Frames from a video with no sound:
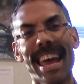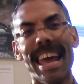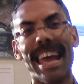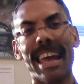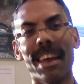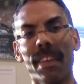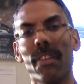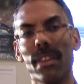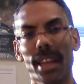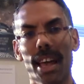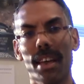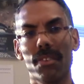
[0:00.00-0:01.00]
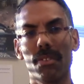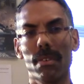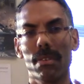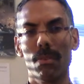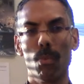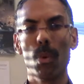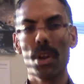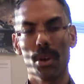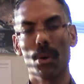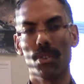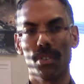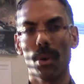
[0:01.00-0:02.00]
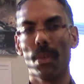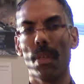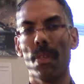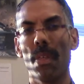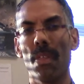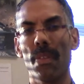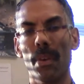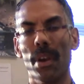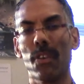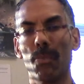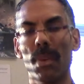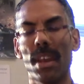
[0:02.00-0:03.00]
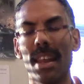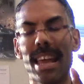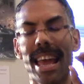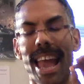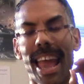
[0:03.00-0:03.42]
in the last week or so, that, that there has been a,